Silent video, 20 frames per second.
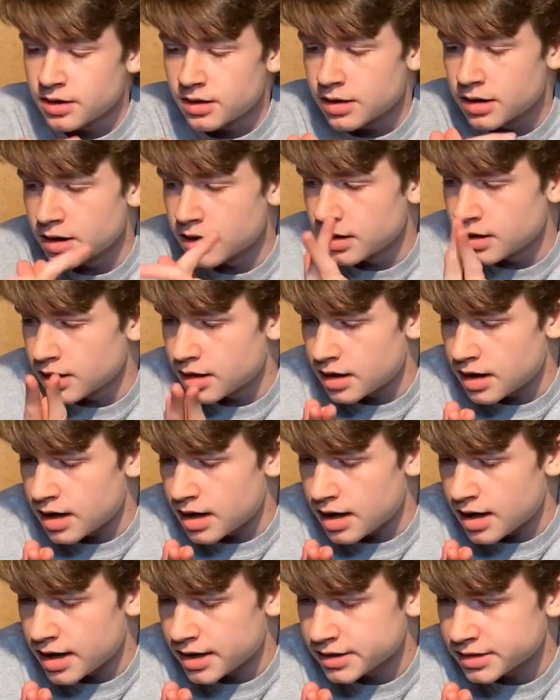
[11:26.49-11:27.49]

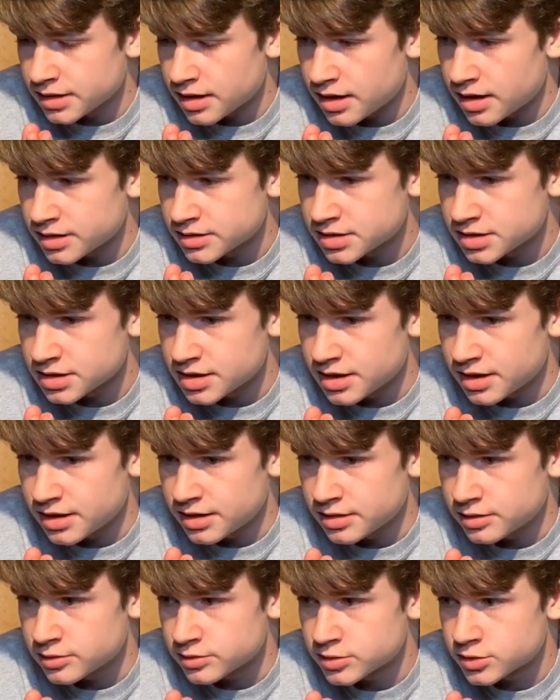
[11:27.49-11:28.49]
I got
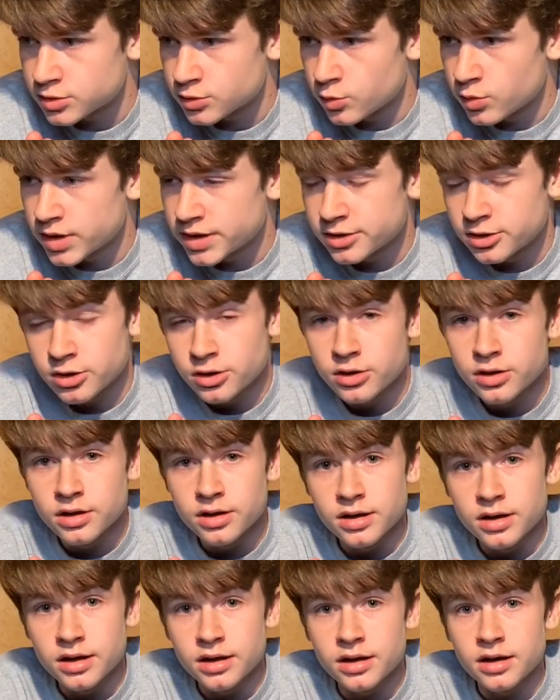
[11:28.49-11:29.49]
a Twitter
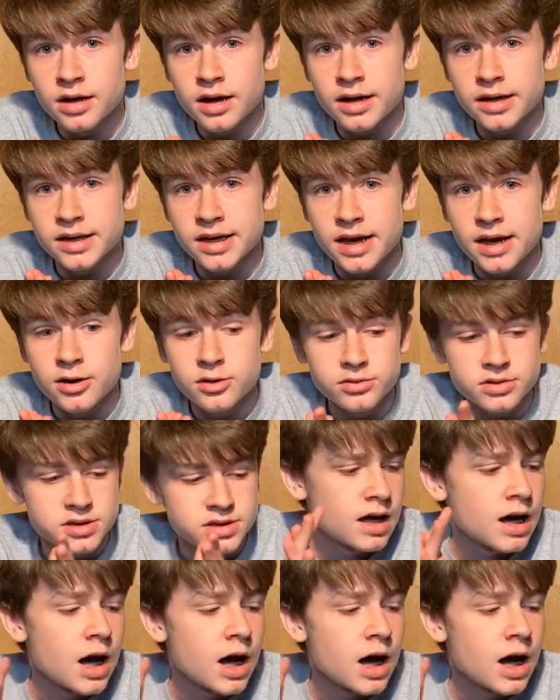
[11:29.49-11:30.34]
account.